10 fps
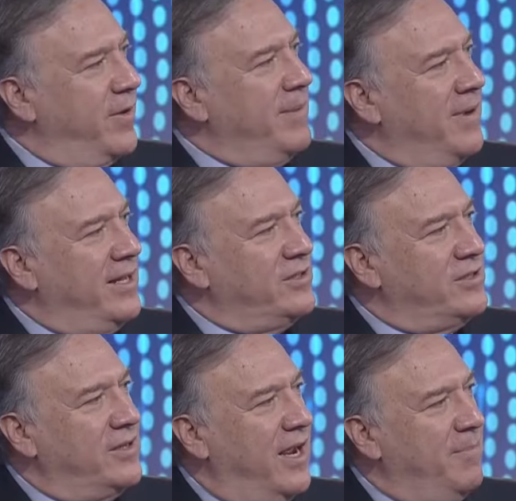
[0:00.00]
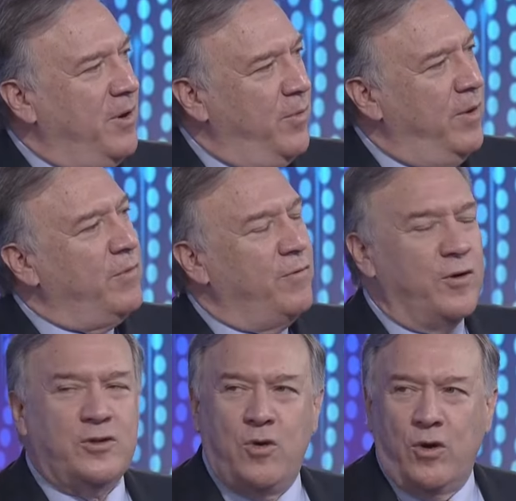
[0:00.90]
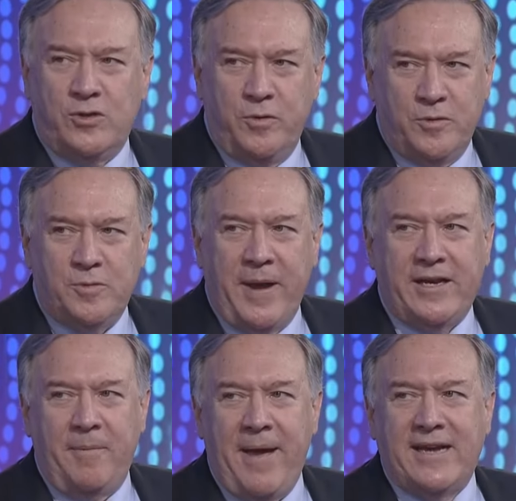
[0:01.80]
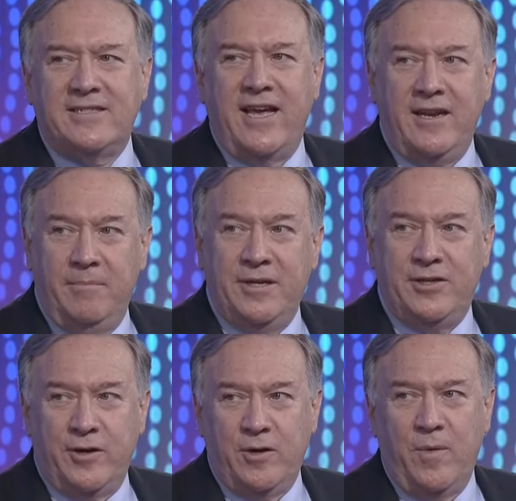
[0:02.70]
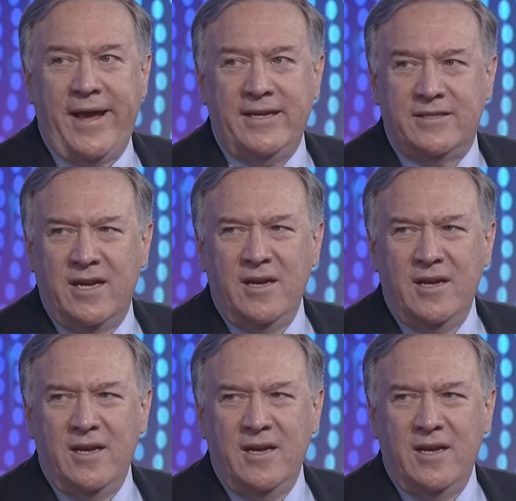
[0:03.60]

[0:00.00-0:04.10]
or eight months, uh, but we reversed course with respect to Pakistan in material ways,